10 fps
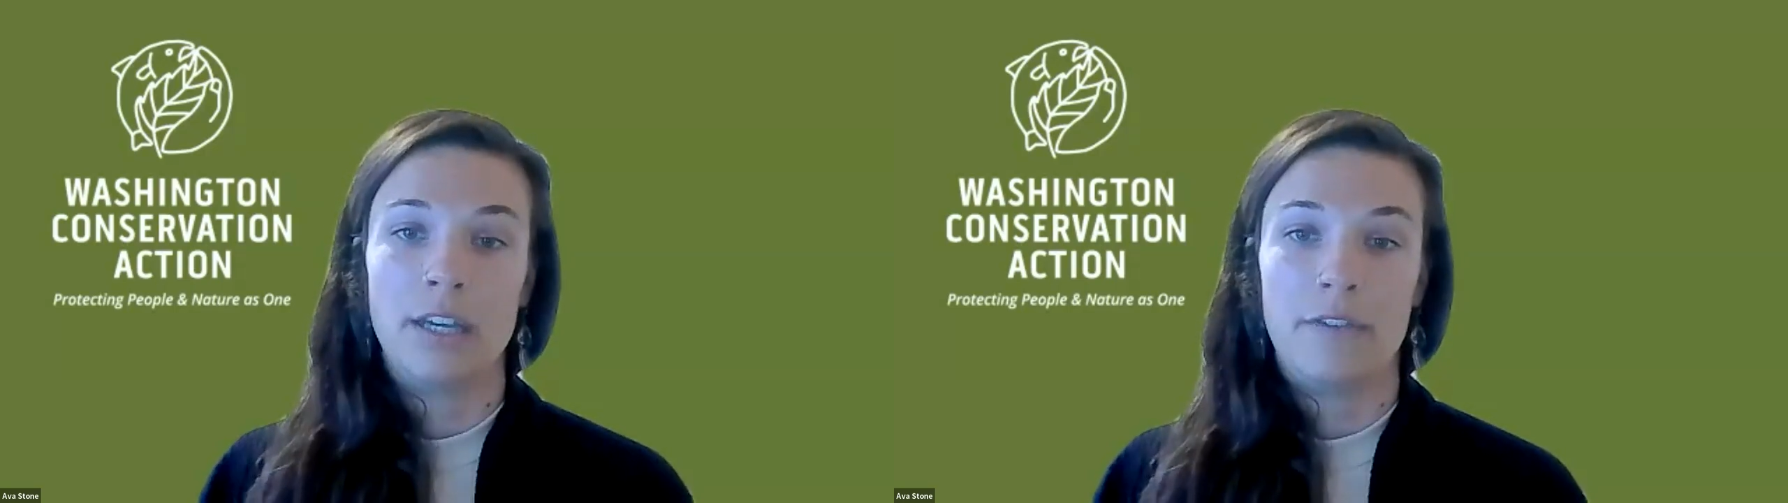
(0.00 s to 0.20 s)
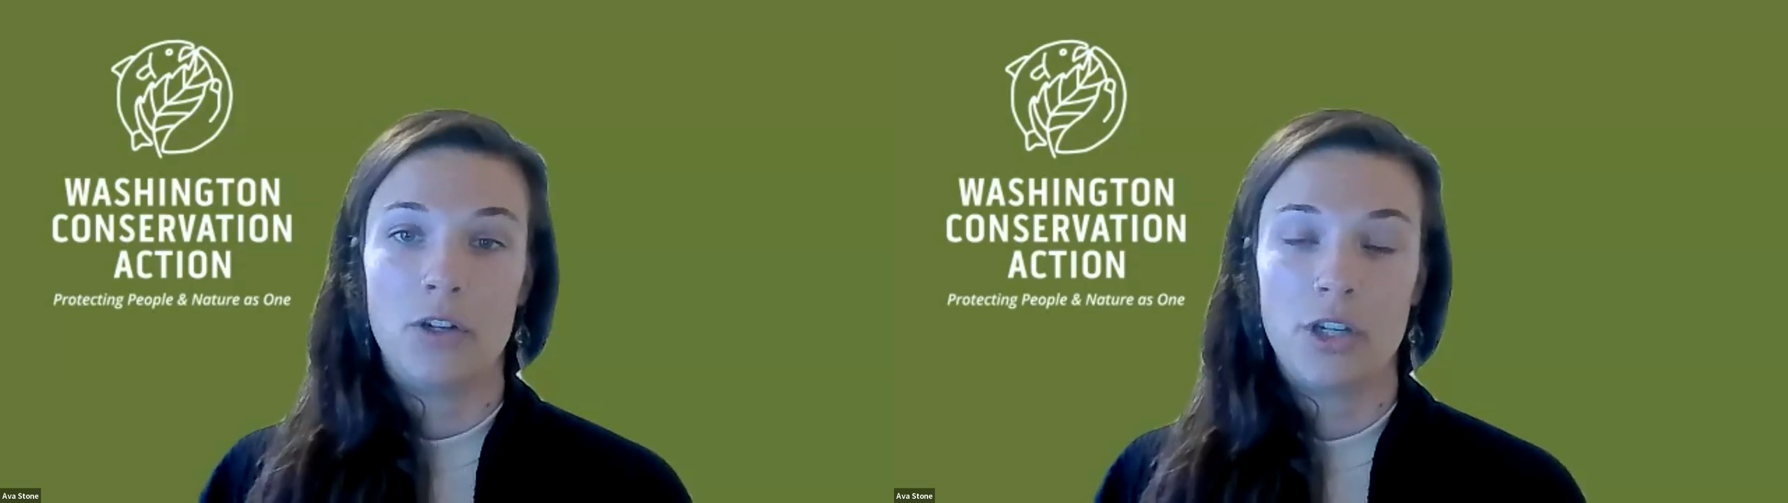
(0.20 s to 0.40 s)

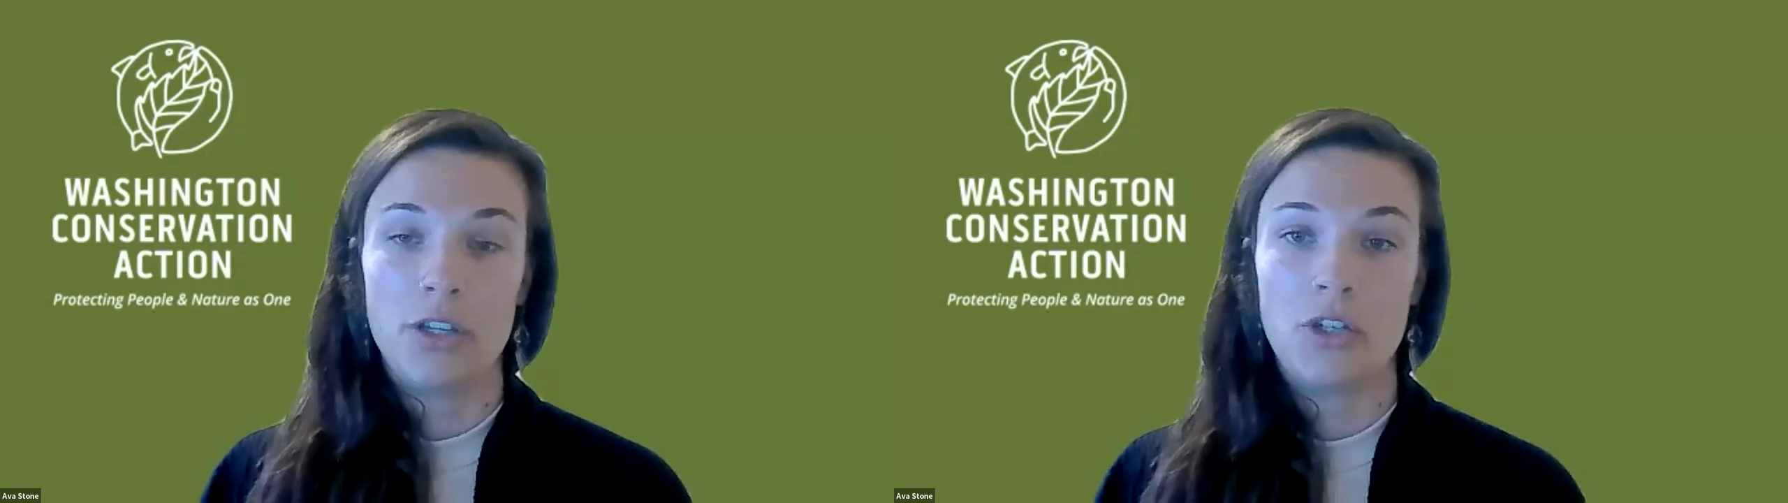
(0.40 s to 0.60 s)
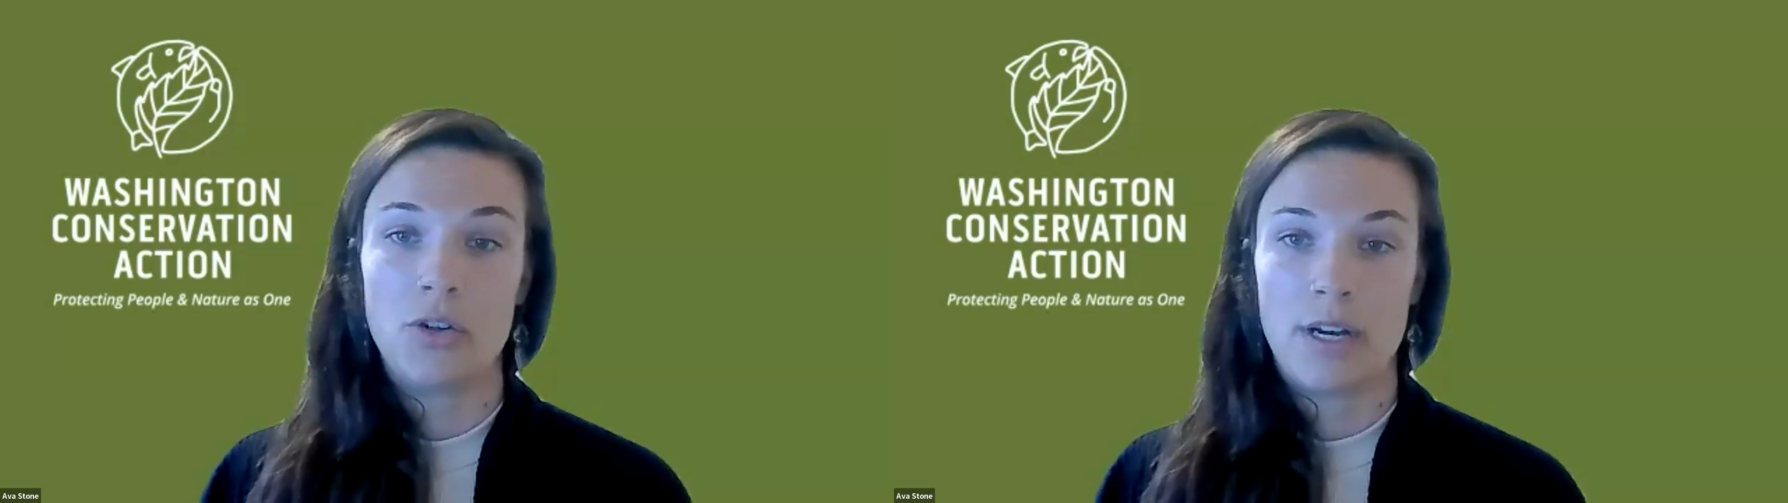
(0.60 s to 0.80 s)
If you're
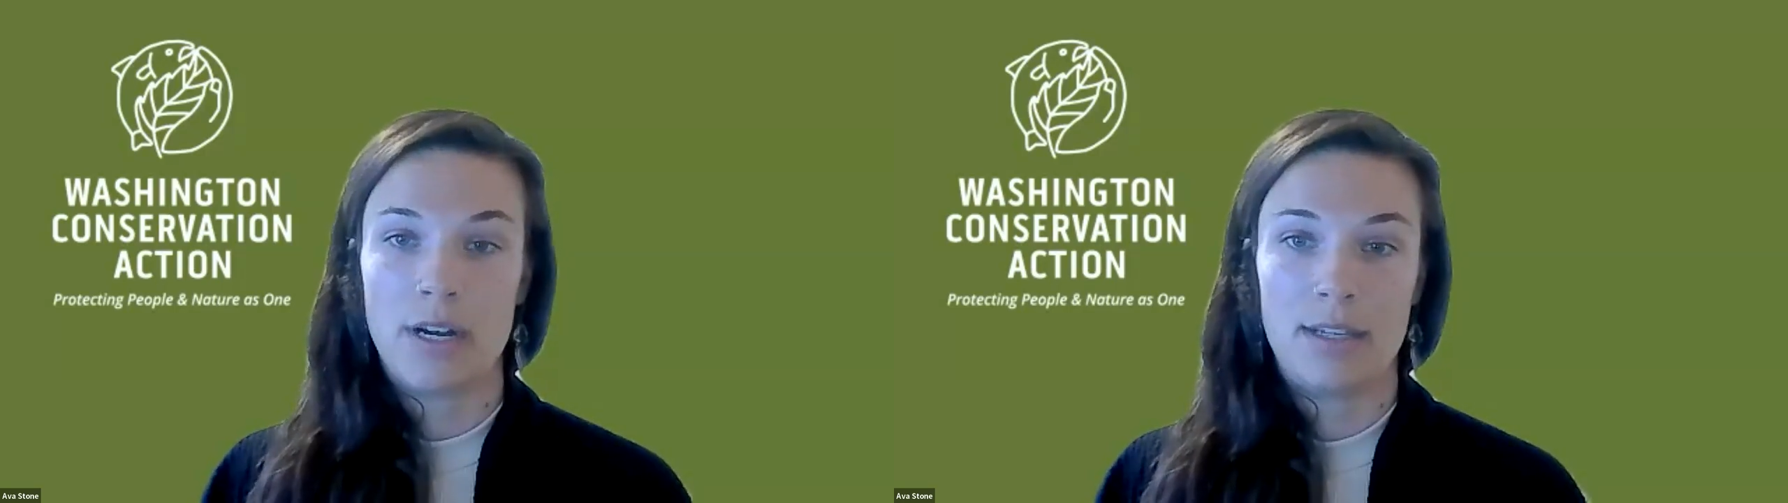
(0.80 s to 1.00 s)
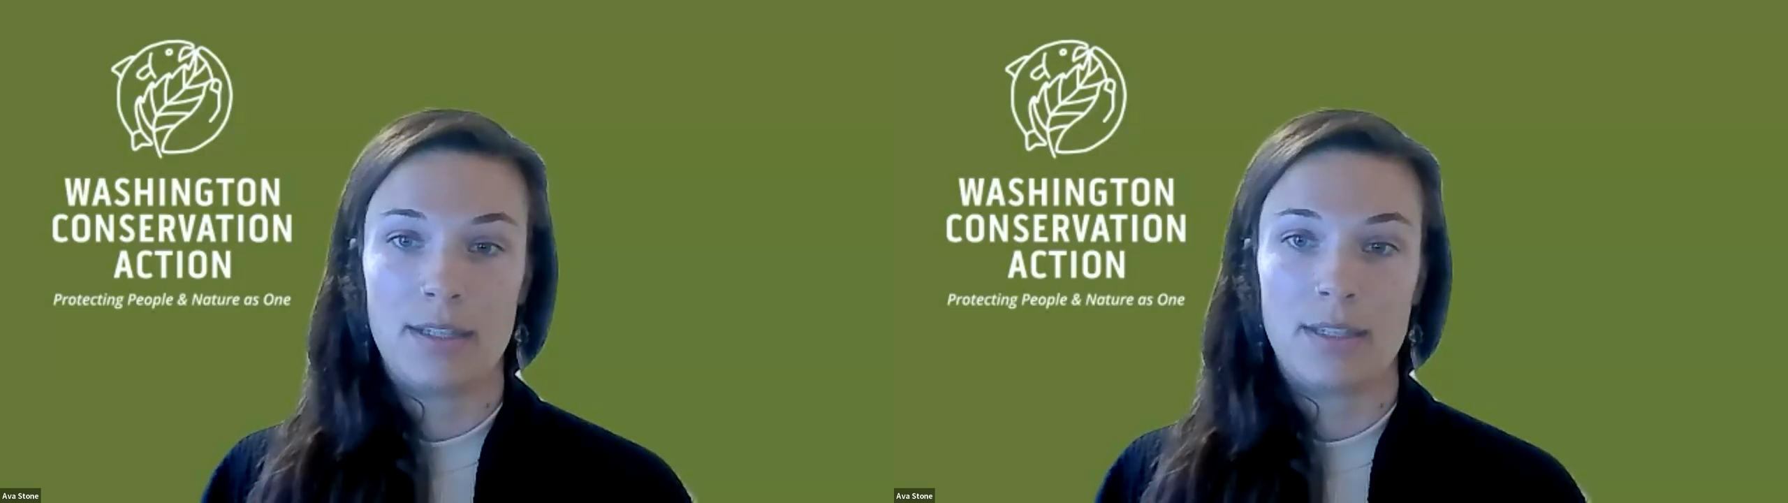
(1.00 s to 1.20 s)
just
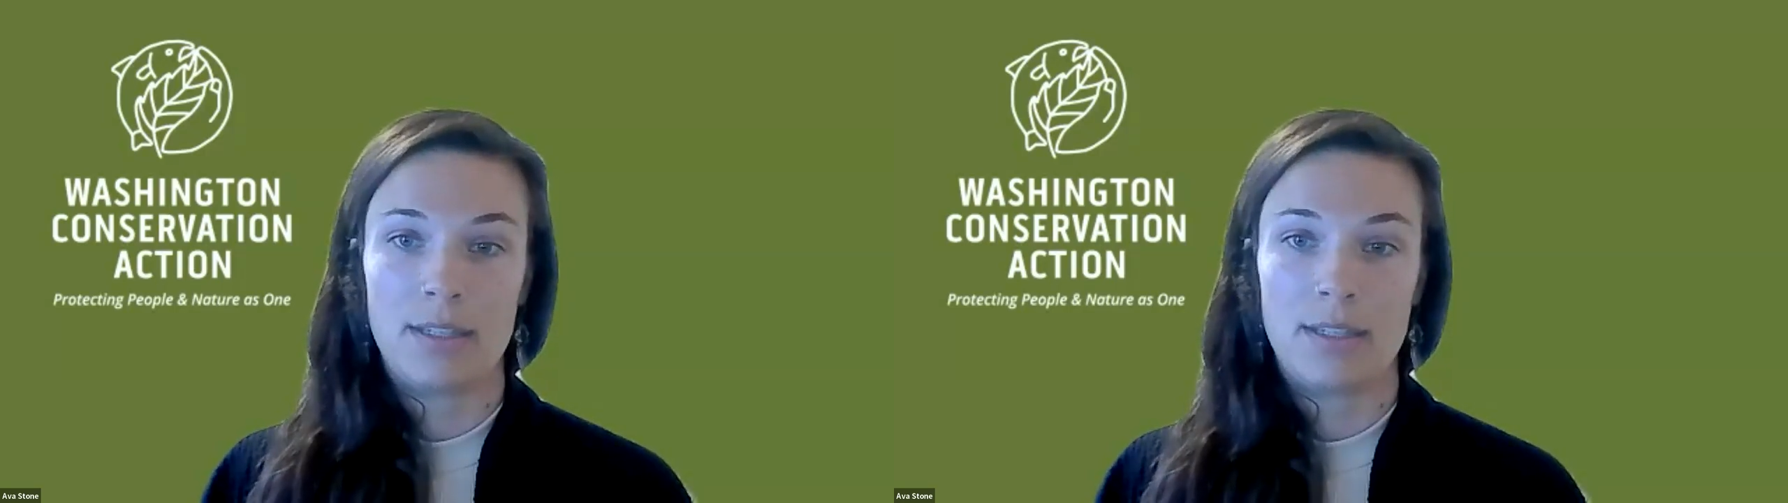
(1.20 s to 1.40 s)
joining us,